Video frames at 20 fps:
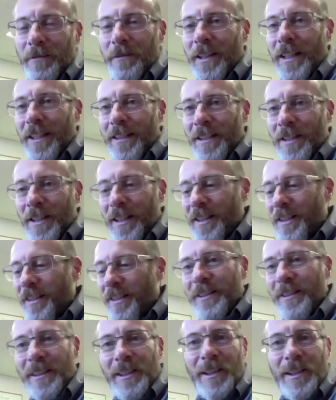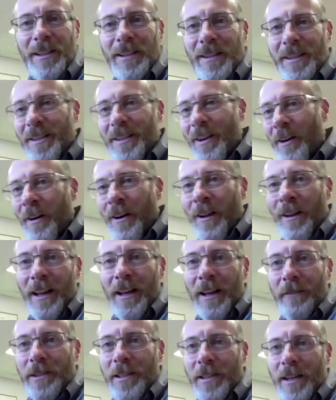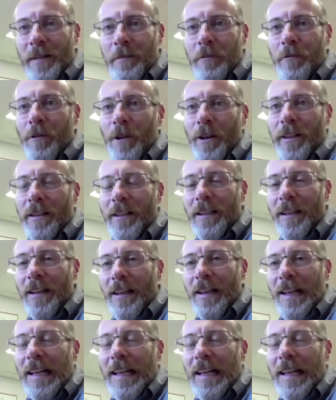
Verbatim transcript: We have got six clinicians, all have type 1.